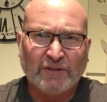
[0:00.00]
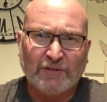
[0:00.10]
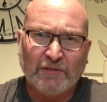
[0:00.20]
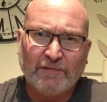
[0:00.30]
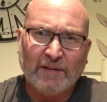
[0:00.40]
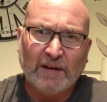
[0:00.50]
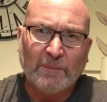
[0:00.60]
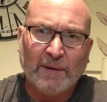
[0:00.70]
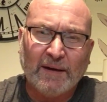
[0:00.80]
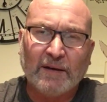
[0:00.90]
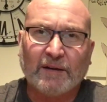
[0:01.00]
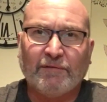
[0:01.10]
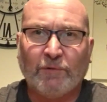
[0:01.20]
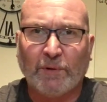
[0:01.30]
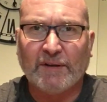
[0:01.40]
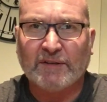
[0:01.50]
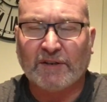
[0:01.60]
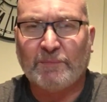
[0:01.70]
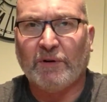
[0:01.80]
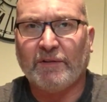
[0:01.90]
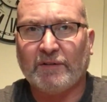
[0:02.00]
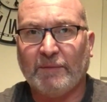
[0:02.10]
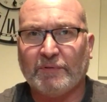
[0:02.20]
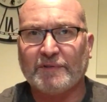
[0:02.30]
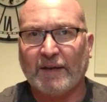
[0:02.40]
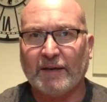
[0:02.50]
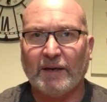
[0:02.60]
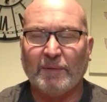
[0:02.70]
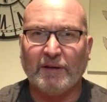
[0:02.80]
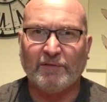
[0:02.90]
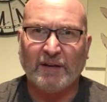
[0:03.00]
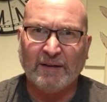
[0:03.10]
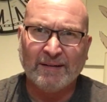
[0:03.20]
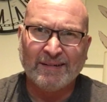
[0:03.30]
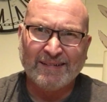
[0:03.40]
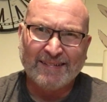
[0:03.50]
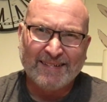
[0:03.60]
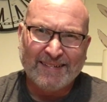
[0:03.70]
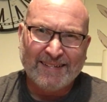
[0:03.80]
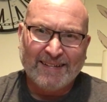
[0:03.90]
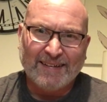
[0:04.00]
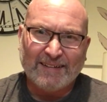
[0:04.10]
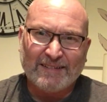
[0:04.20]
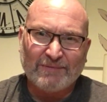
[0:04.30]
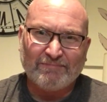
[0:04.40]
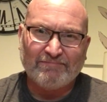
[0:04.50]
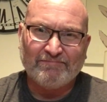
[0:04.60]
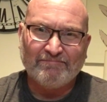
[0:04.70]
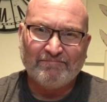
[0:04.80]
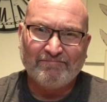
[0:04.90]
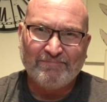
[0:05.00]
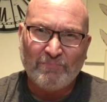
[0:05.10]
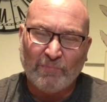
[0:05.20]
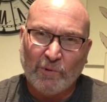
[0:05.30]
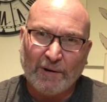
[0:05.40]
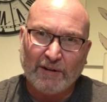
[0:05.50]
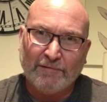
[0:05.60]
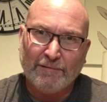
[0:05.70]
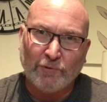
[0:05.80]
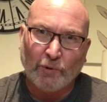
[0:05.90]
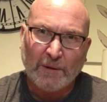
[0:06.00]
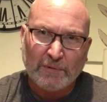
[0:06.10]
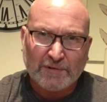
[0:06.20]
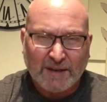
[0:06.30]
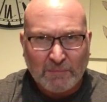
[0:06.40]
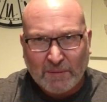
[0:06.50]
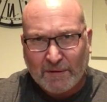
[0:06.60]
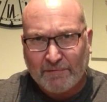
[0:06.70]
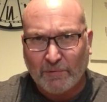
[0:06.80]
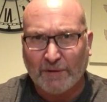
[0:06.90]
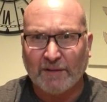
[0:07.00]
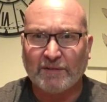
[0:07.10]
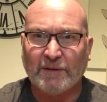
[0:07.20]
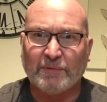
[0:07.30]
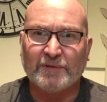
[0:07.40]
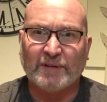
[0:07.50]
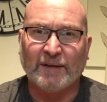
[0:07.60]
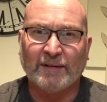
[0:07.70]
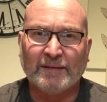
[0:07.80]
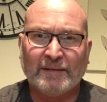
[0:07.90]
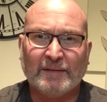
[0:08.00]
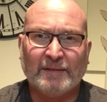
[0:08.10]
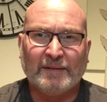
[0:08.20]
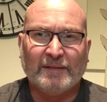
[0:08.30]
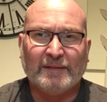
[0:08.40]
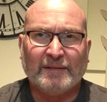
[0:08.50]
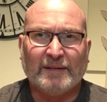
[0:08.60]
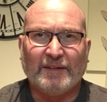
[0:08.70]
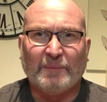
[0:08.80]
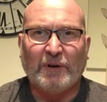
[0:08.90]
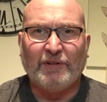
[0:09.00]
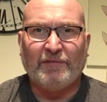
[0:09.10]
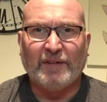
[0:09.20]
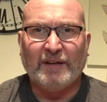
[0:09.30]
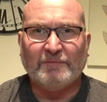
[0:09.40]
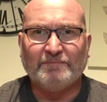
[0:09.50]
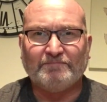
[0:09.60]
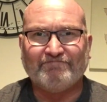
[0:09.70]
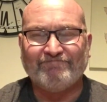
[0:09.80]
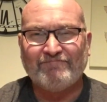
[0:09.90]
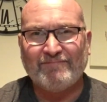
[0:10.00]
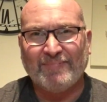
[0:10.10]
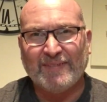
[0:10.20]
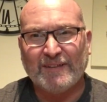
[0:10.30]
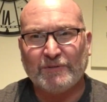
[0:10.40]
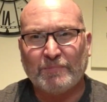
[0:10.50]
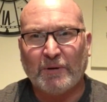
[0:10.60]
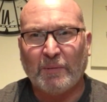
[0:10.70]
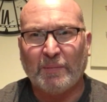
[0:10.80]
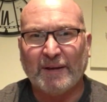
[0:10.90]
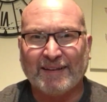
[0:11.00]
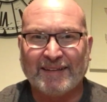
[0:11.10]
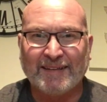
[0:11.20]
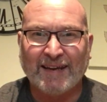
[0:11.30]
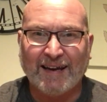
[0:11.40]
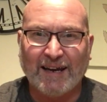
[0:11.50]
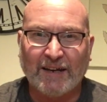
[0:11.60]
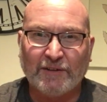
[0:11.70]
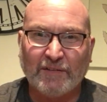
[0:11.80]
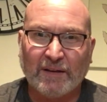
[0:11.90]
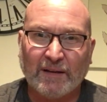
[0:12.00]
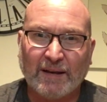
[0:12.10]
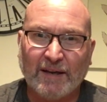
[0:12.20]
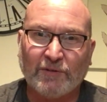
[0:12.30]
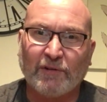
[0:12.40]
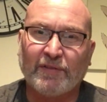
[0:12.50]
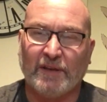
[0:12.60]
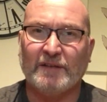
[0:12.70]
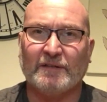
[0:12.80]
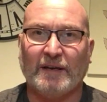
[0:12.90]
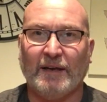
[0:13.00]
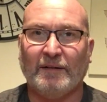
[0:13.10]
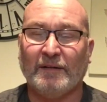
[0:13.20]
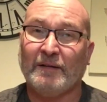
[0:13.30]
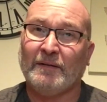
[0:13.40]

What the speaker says: doesn't feel to me like a 46.3% ABV. It's more like a 40%, maybe 43%. And the mouthfeel is probably a tad on the light or thin side,